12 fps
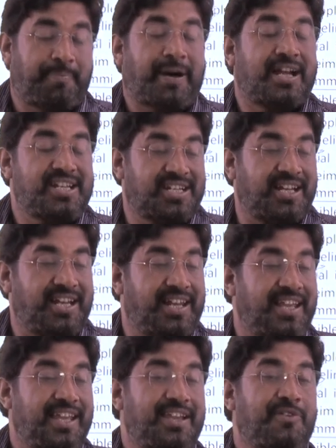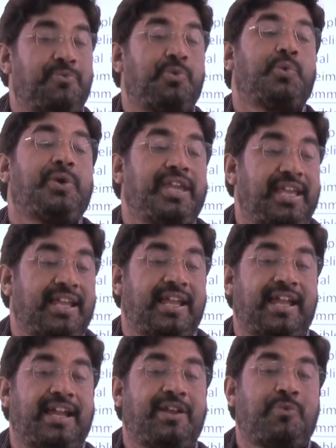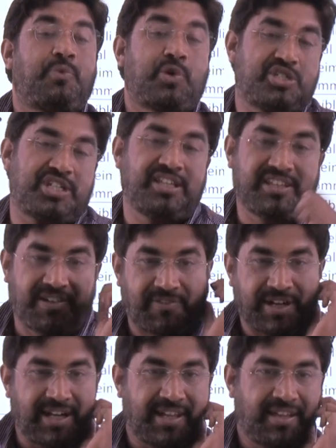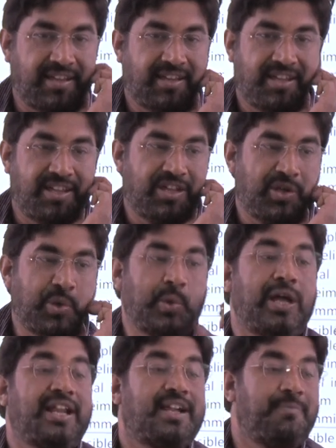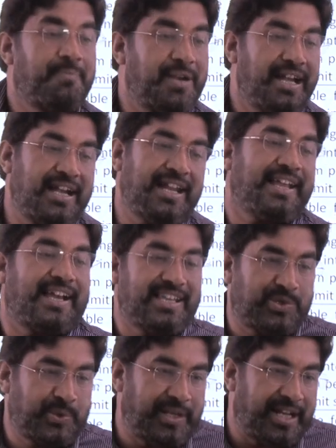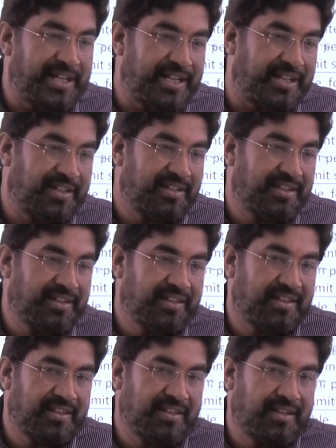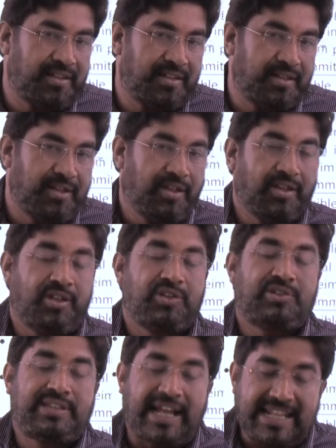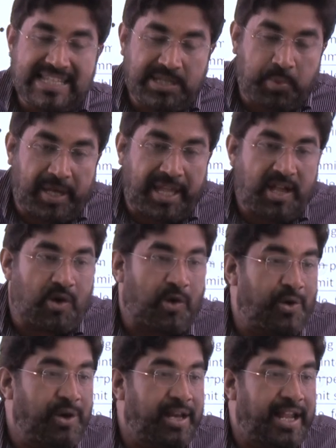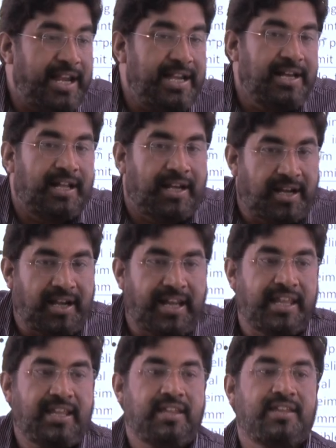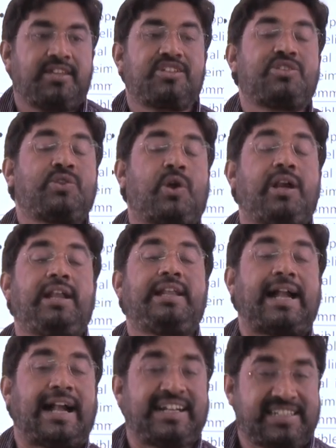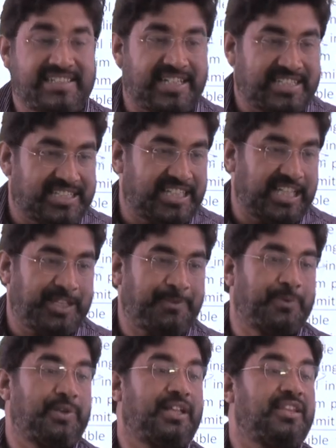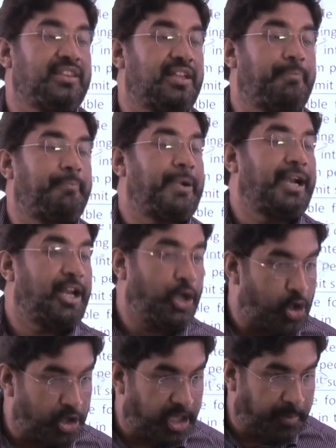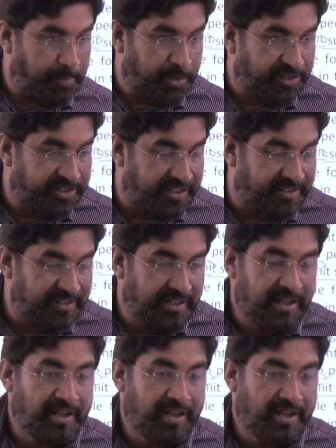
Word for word: partially viewing and watching the world. You are completely isolated. So that's why online learning is not that successful in the pedagogic process.